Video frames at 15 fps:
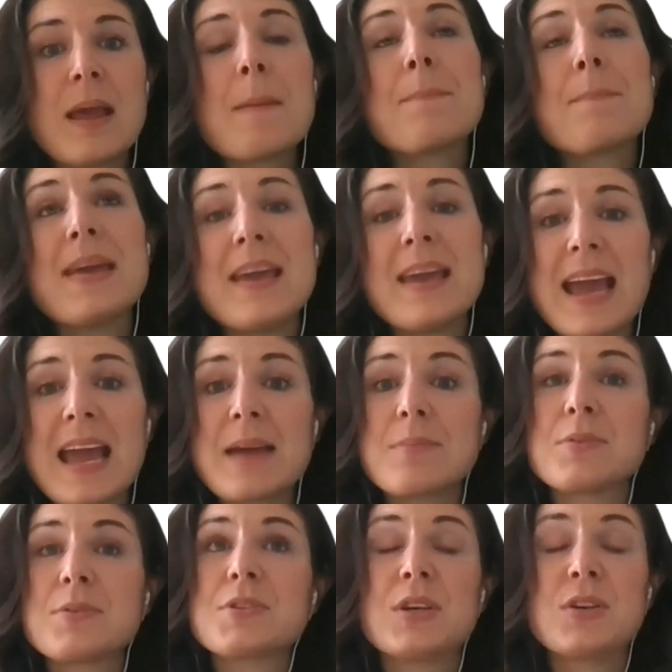being able
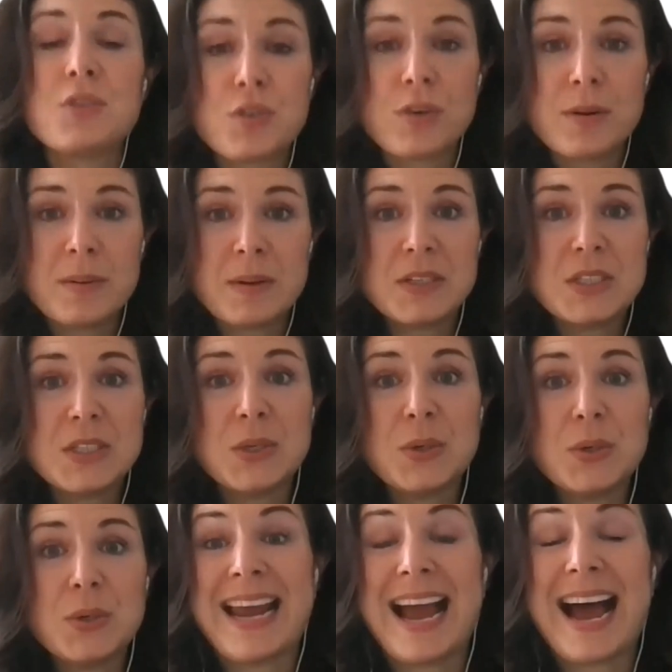to contribute to
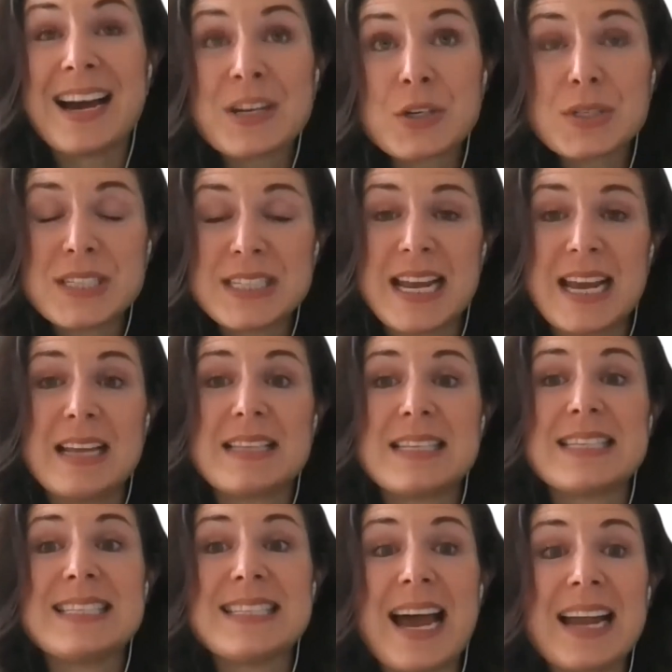and understand the
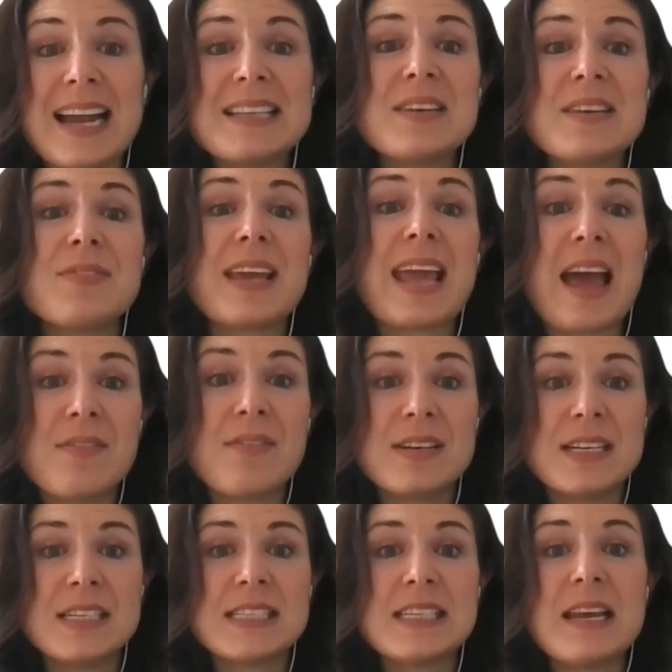scientific
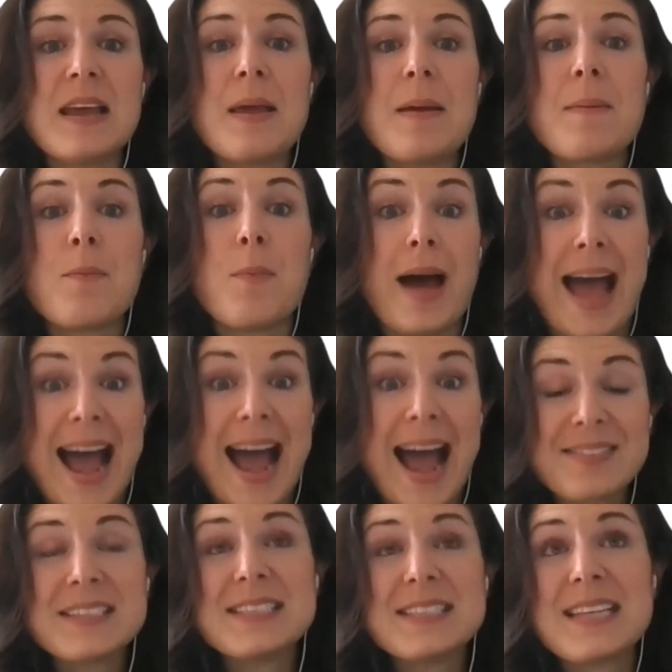evidence while at
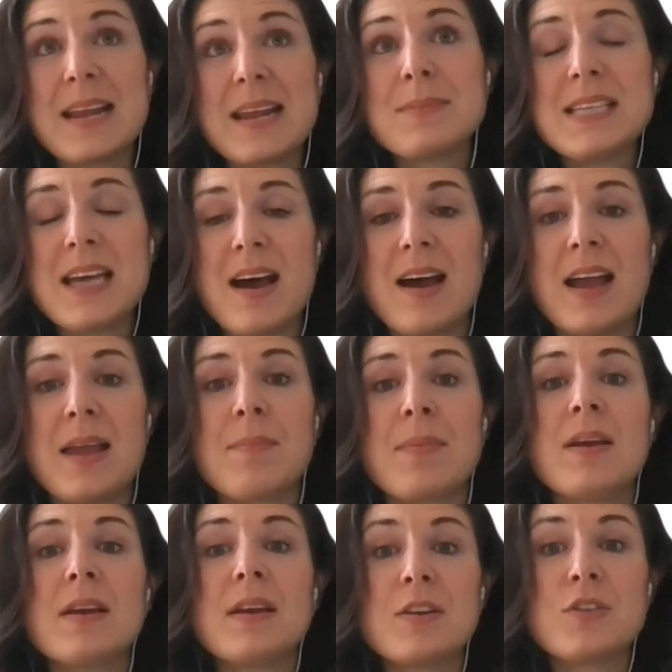the same time
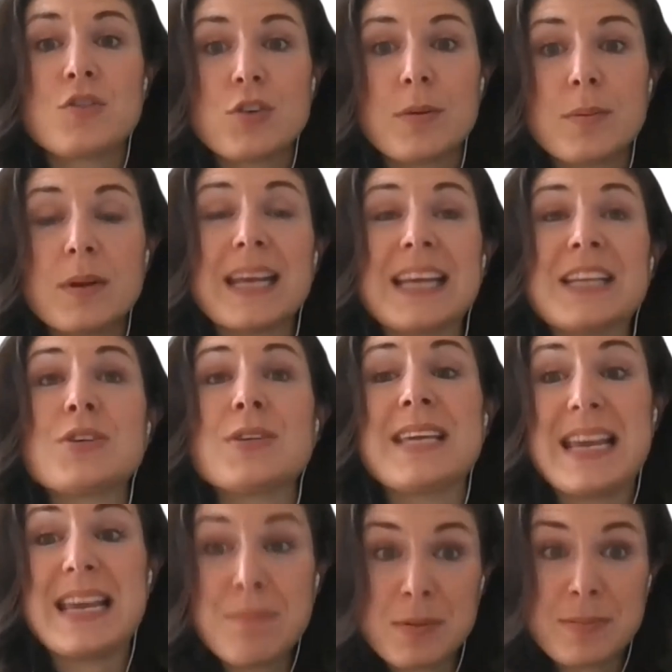contributing to the
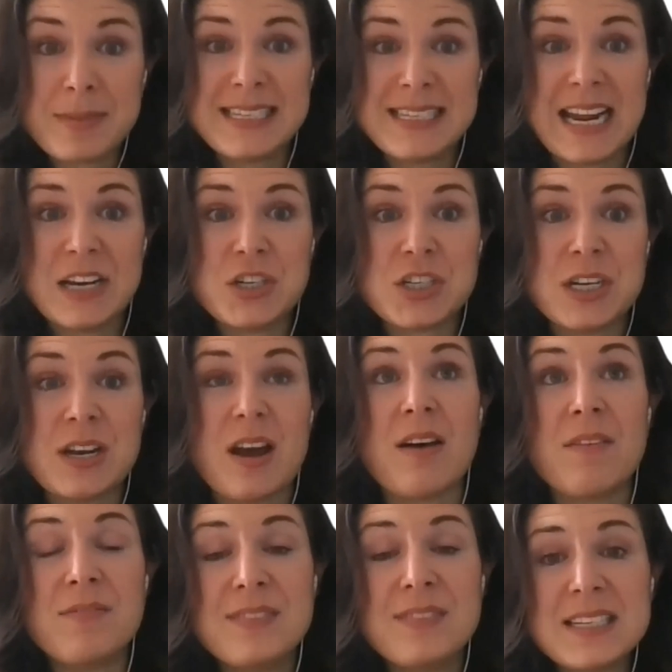implementation
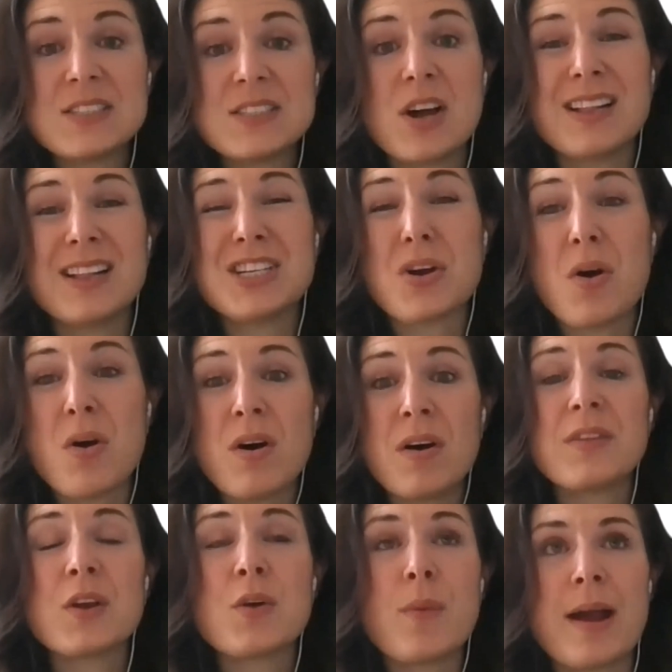of this knowledge on
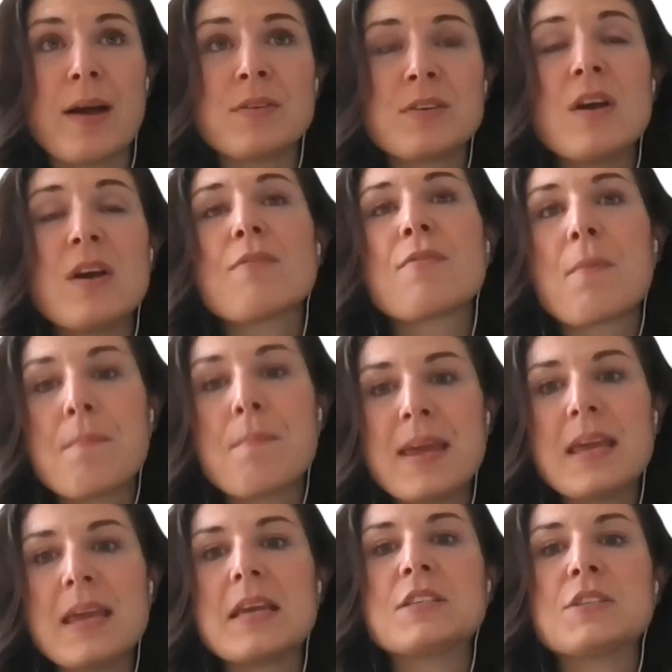the ground, for
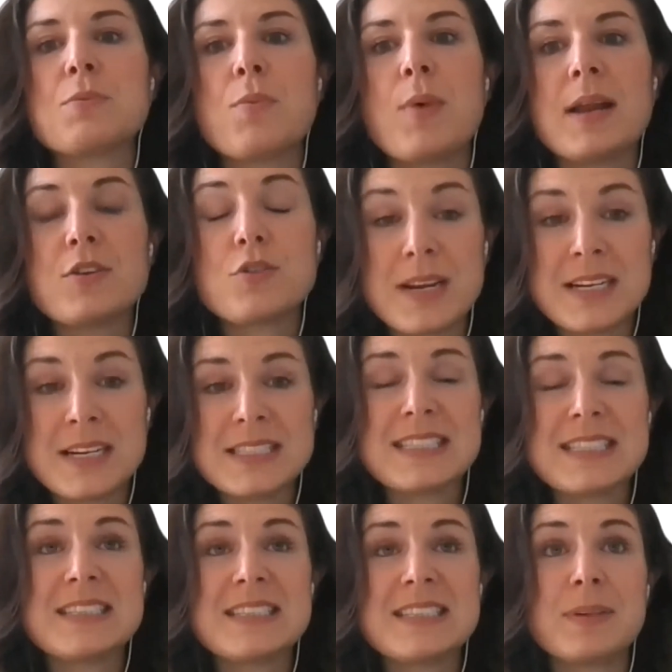me, is what
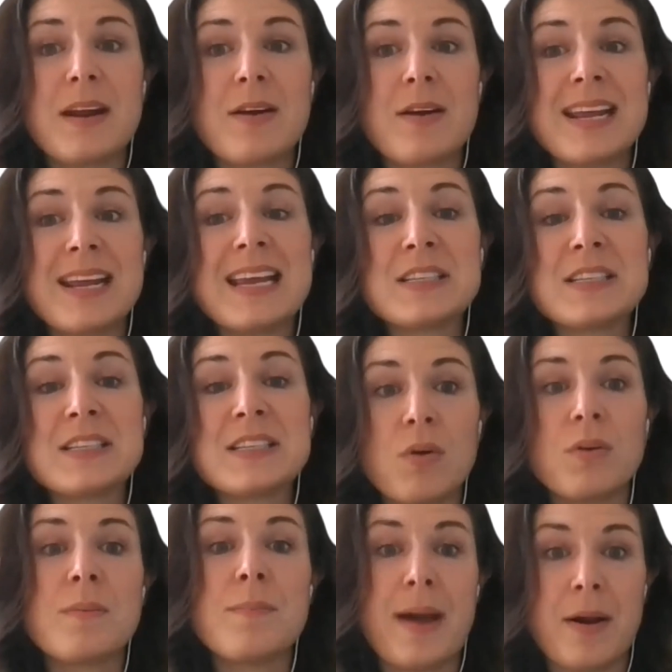transdisciplinarity is
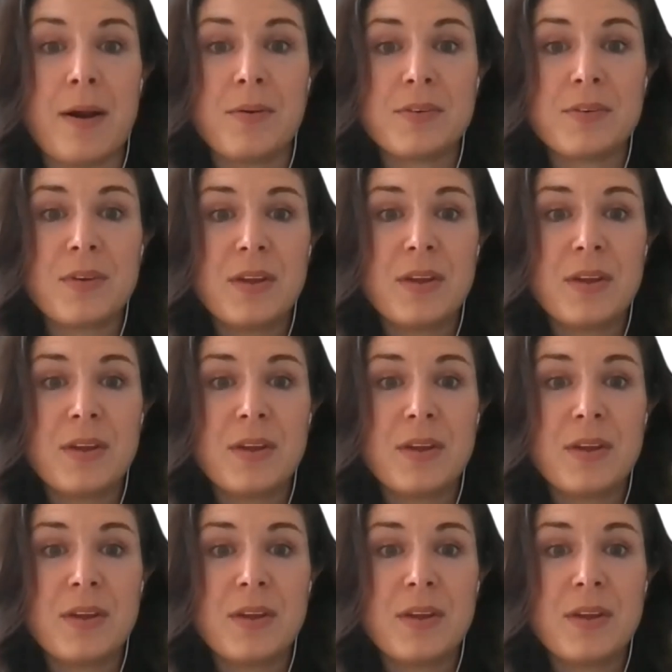all about.